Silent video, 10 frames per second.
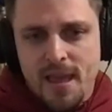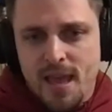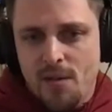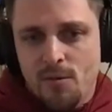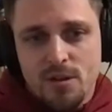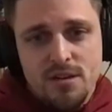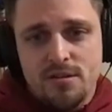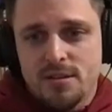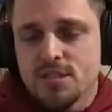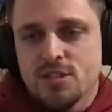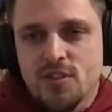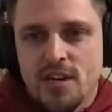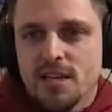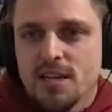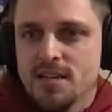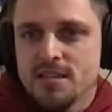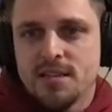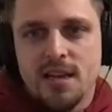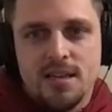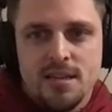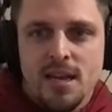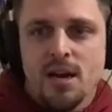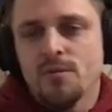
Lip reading: And we're literally just training kids day in and day out.